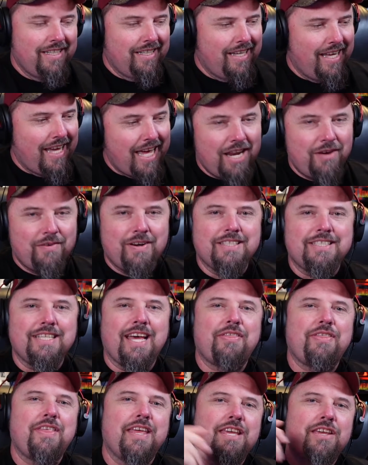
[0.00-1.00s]
am. Anyways,
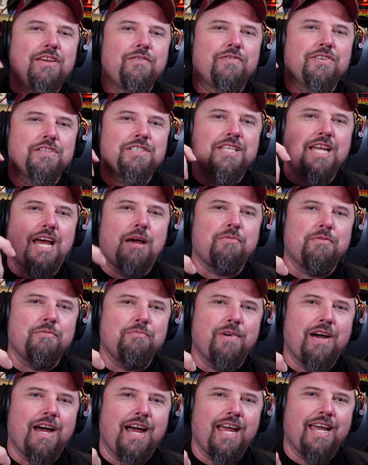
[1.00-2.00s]
I thank you for
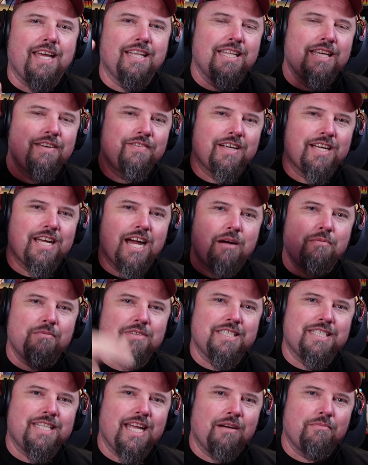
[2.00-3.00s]
stopping by. Leave your
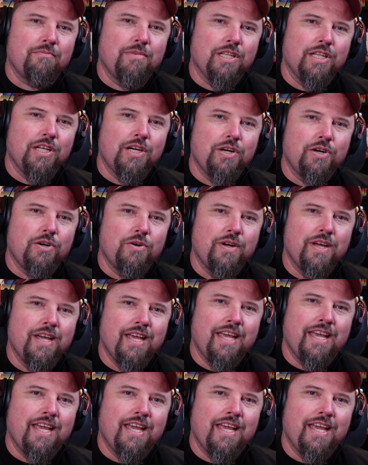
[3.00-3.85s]
comments down below.